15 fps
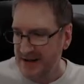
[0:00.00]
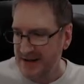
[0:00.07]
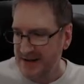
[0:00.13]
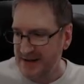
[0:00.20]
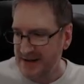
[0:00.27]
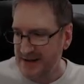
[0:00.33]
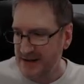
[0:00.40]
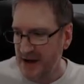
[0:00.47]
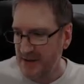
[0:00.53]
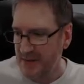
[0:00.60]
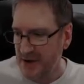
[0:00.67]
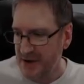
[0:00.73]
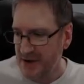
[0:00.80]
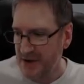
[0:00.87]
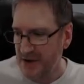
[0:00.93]

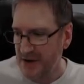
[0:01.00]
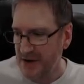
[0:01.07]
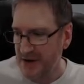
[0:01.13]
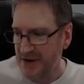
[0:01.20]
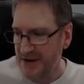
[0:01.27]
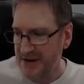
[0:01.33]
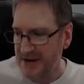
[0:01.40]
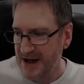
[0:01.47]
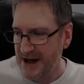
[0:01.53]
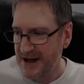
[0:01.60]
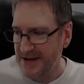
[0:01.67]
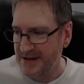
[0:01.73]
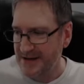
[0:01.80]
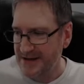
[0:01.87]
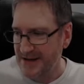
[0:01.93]
Sniper Girl
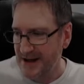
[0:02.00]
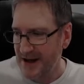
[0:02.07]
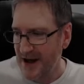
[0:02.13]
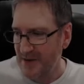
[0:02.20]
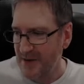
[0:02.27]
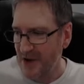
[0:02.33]
says, uh,